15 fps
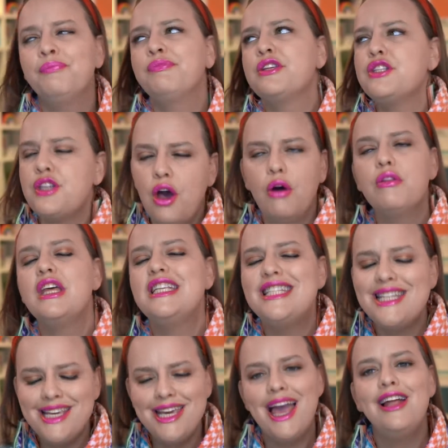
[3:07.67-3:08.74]
So the
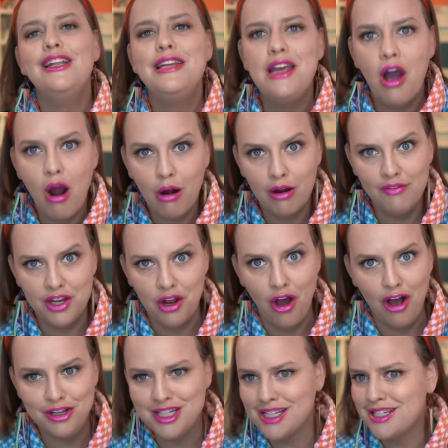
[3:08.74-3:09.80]
TLDR of it
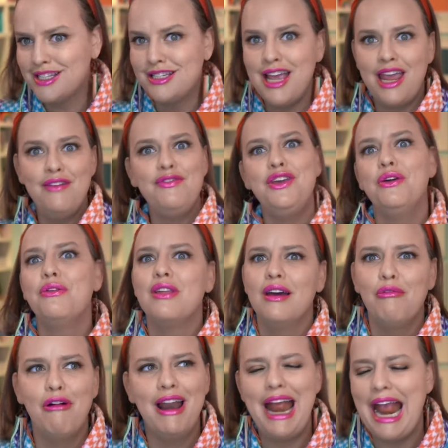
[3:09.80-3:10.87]
all, to save you the,
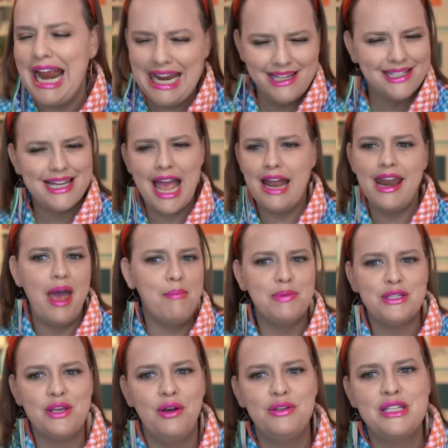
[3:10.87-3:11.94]
8-10
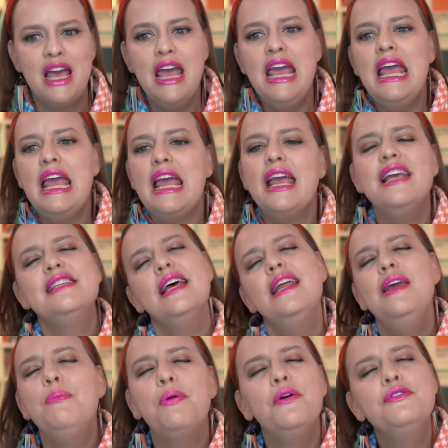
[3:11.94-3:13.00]
episodes, is that
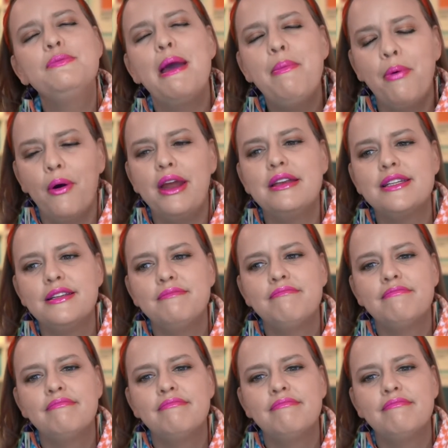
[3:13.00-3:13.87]
he proves my point.